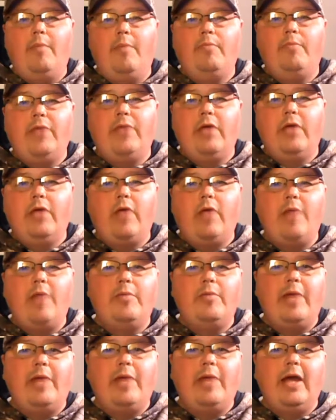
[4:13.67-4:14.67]
they
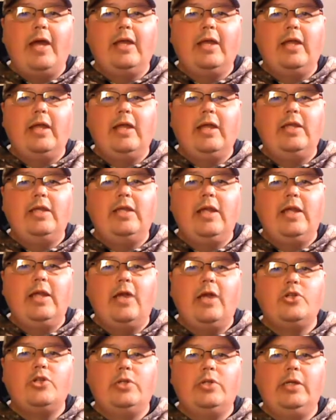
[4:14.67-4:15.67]
grabbed the bag and they did
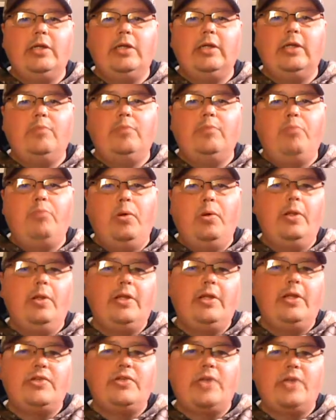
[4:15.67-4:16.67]
actually
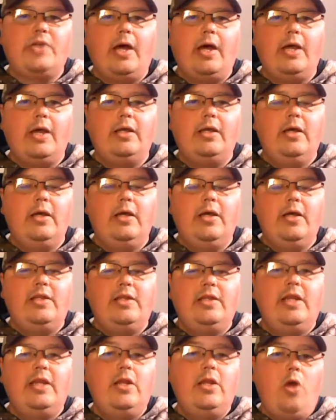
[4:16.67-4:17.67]
pull it aside.
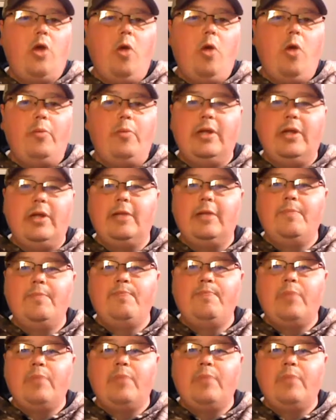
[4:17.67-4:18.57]
They didn't open it,